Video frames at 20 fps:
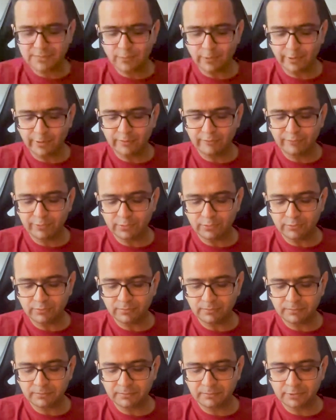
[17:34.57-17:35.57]
point of view,
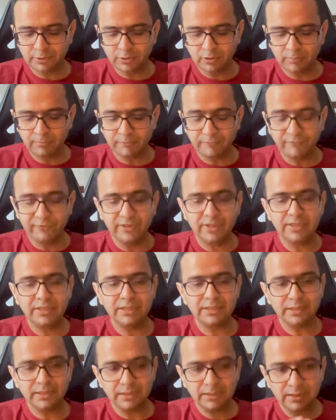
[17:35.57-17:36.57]

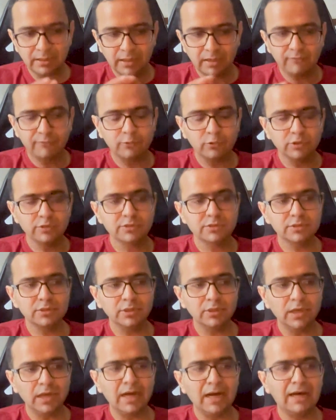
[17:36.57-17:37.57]
we, of course,
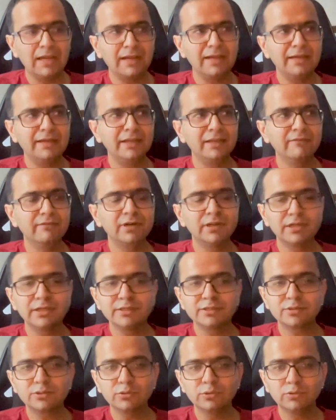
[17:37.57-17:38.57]
our endeavor
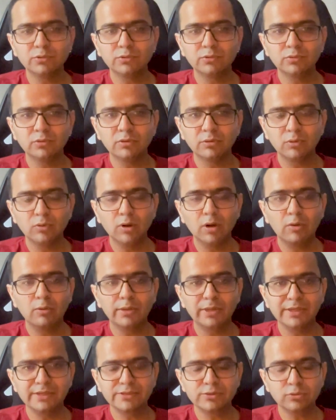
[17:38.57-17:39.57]
is to go
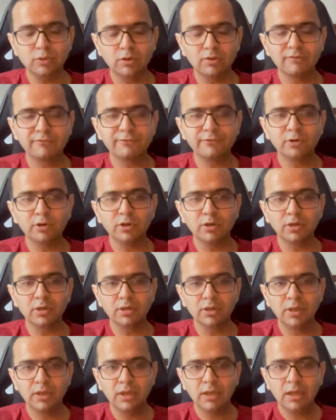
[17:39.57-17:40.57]
out and solve for
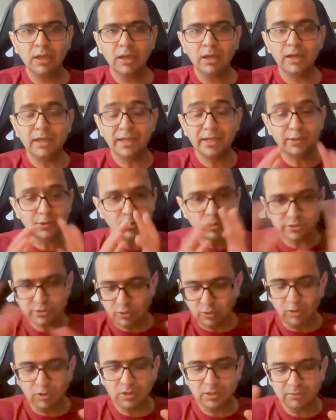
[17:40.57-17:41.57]
across
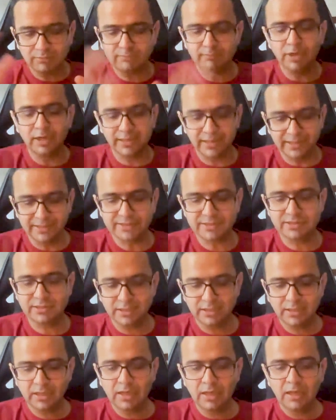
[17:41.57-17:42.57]
all
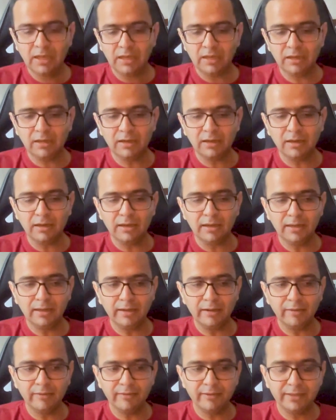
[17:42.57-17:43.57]
buckets
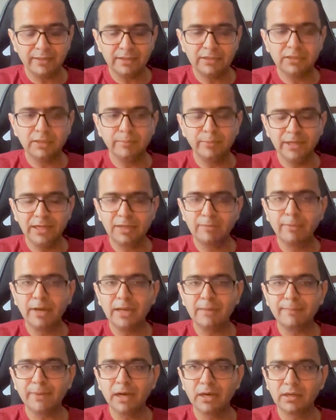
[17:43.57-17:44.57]
in the build
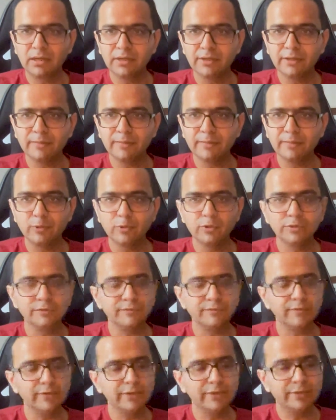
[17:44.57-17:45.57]
by partner approach, where
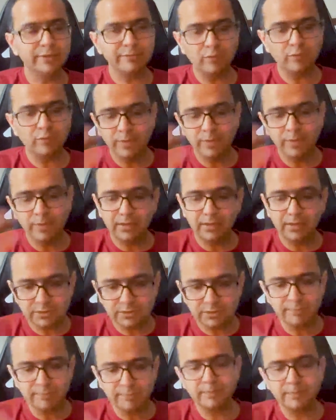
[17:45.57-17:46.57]
we want to partner with
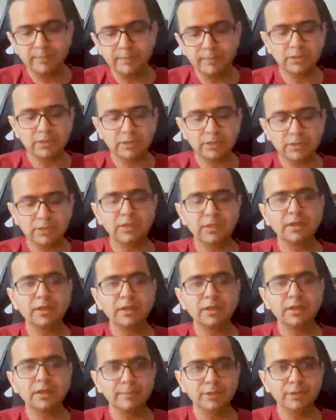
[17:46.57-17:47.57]
certain people, certain
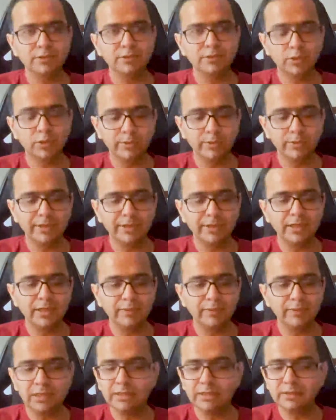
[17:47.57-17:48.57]
enablers who are doing
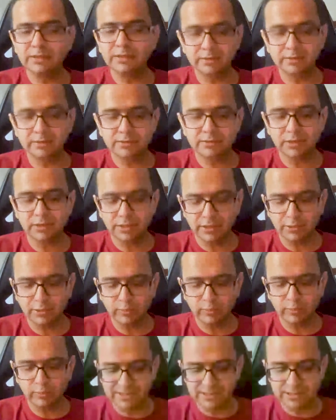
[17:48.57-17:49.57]
really well in
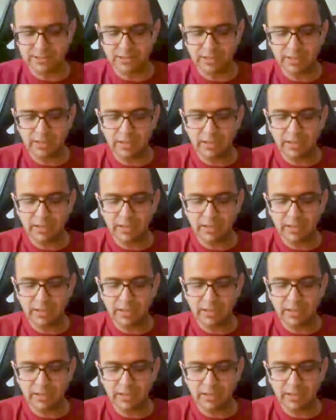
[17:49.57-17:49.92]
certain domains.